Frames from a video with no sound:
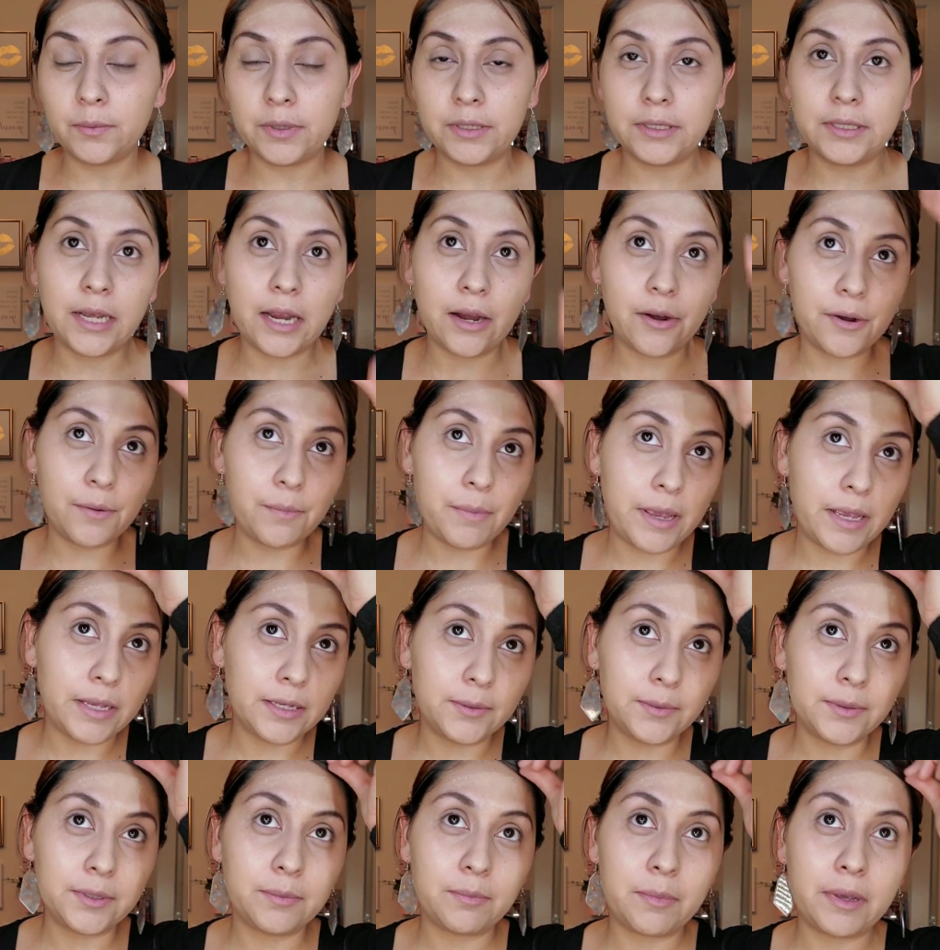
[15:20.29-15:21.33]
When Tyra
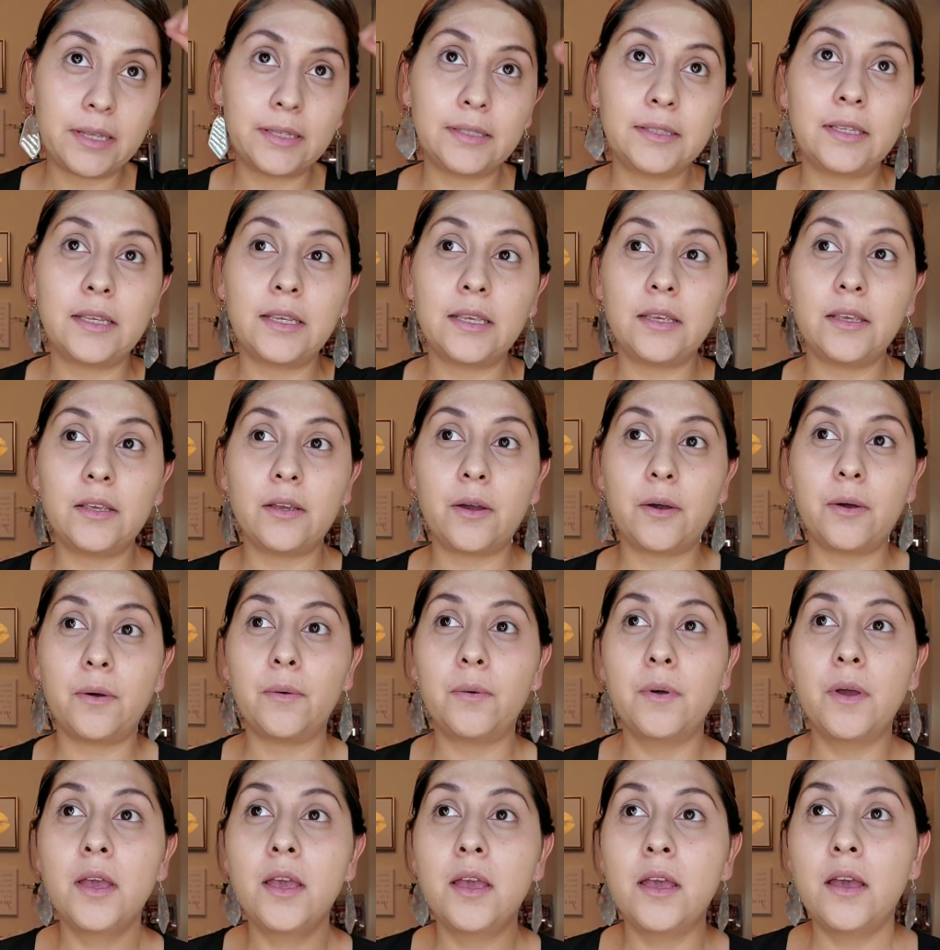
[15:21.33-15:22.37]
Banks was my
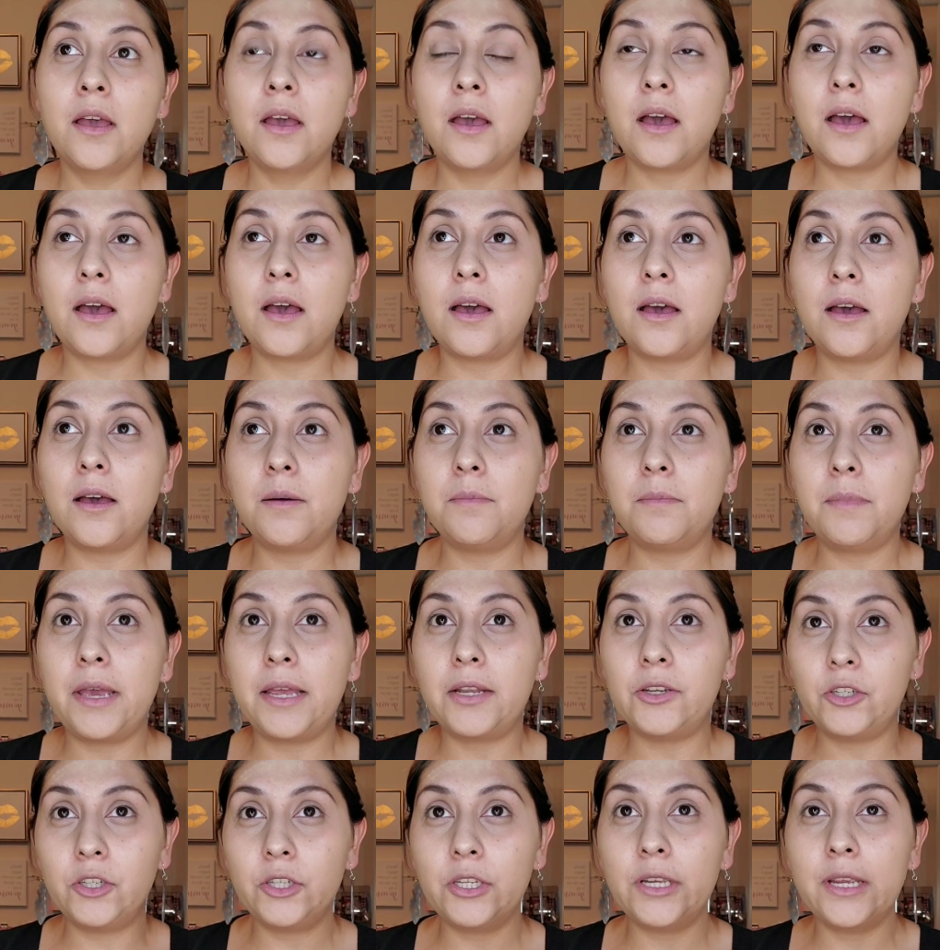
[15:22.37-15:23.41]
CEO,
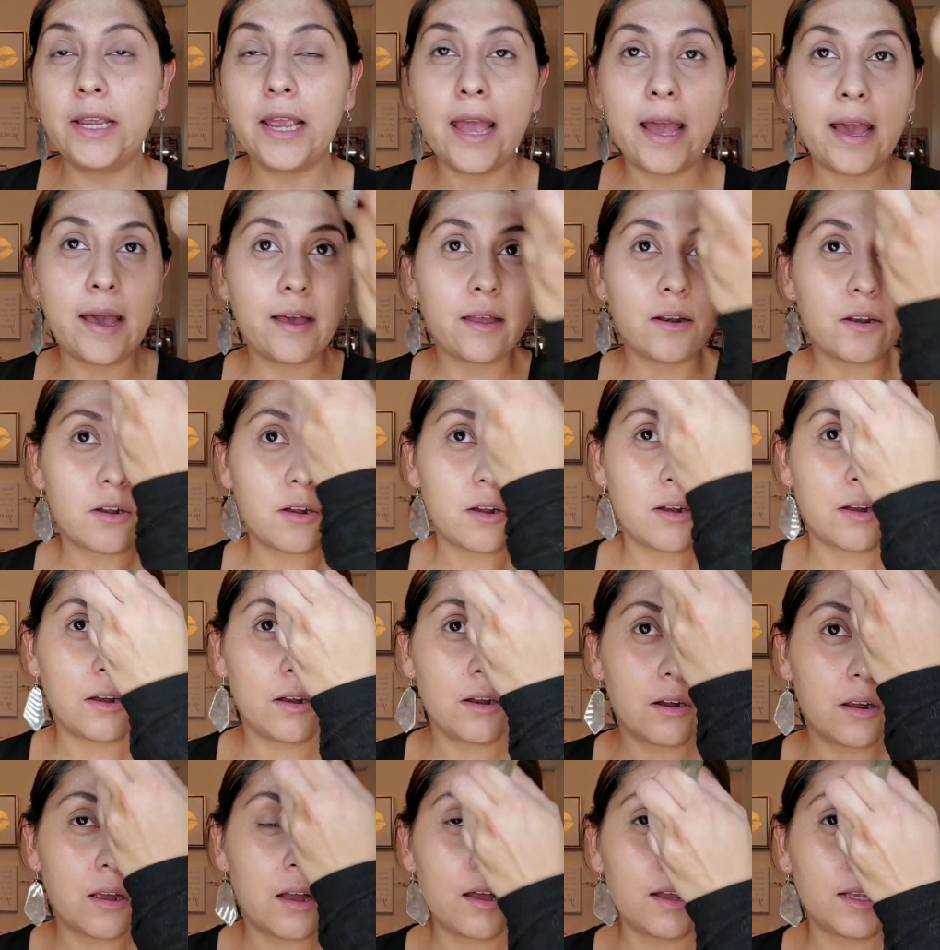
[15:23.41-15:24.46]
and she had
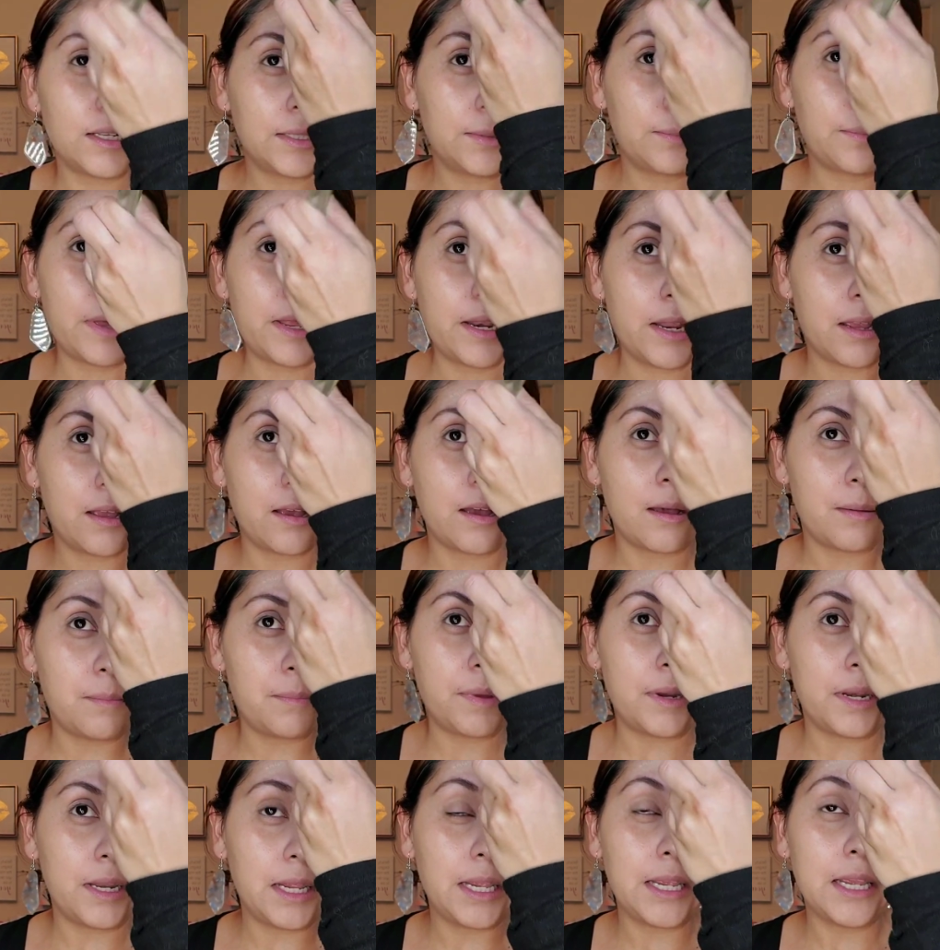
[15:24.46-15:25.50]
her cosmetic
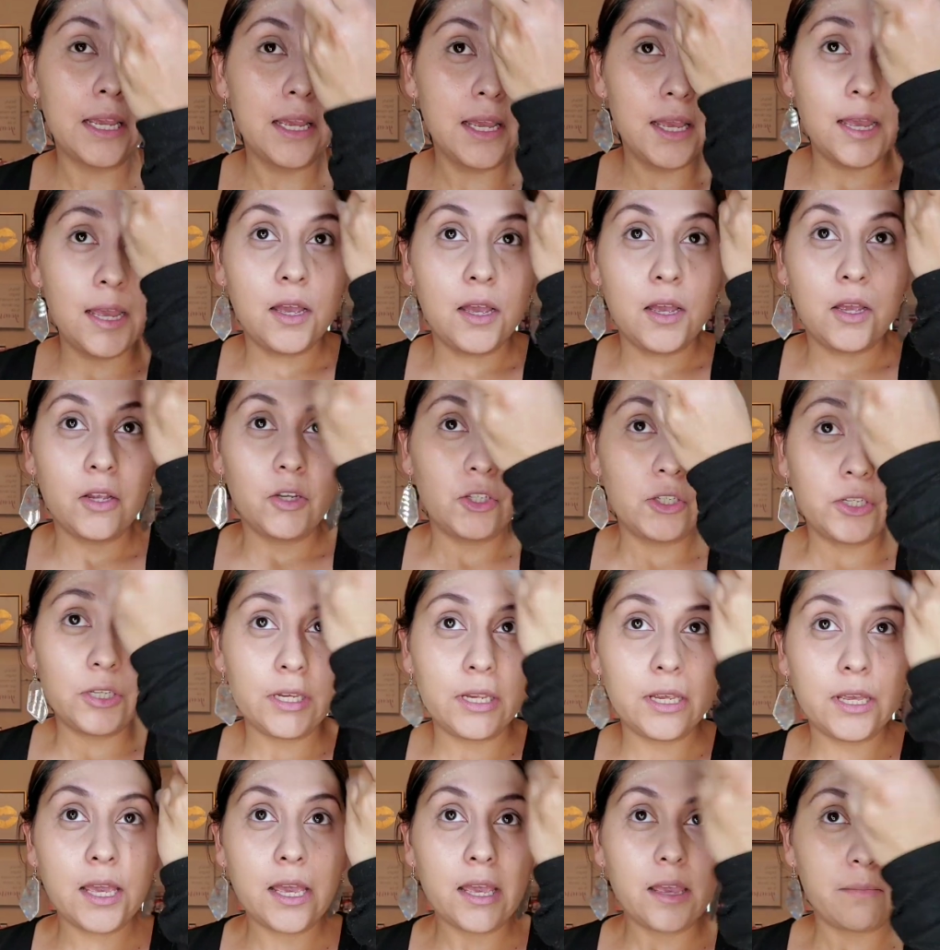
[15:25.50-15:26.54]
company,
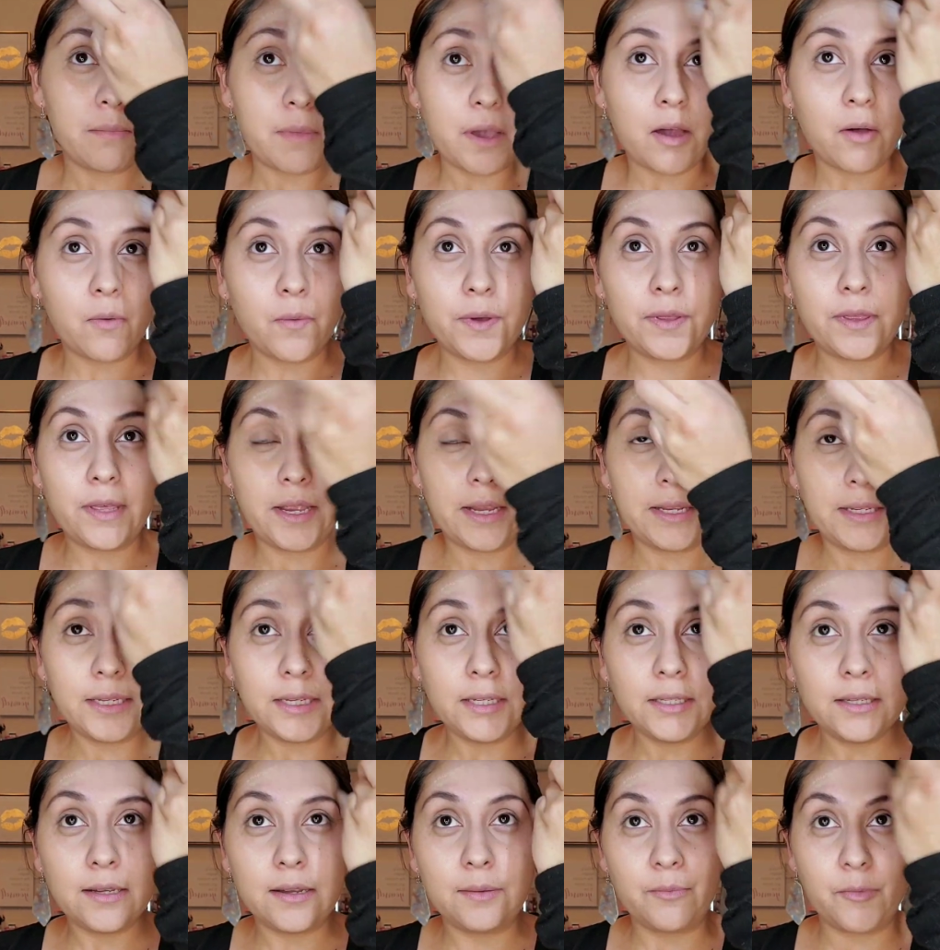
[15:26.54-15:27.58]
she came out with a
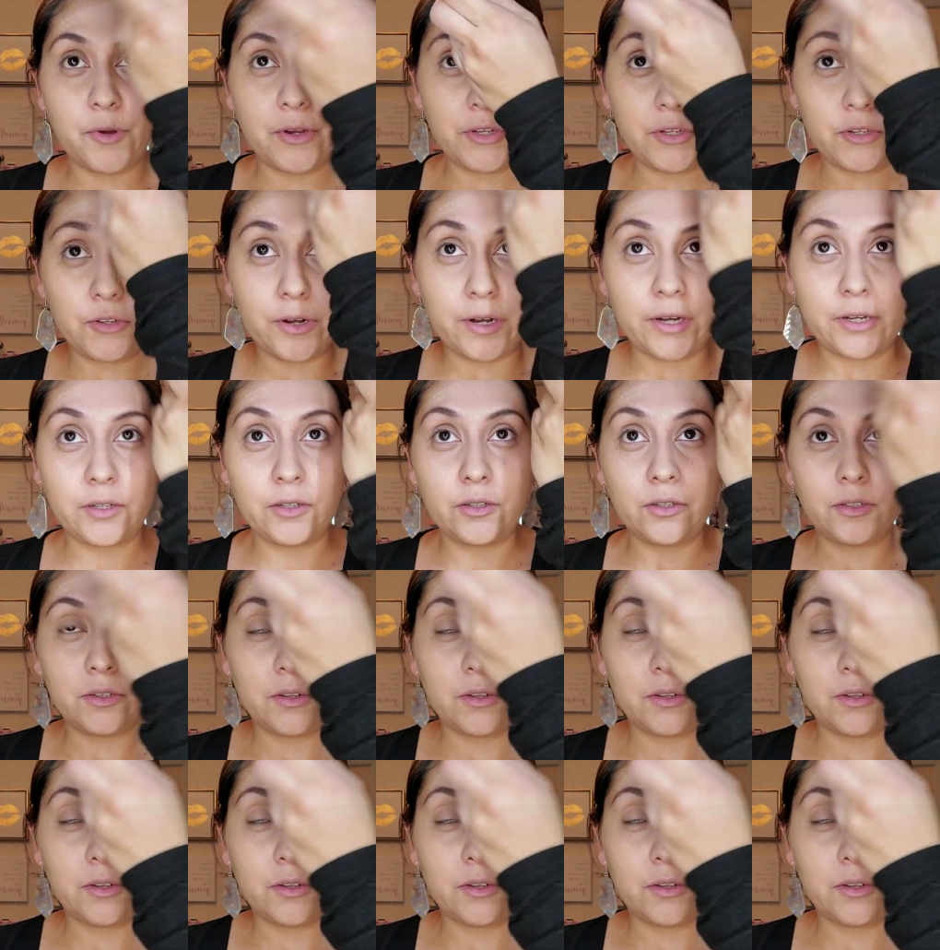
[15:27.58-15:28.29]
tinted moisturizer.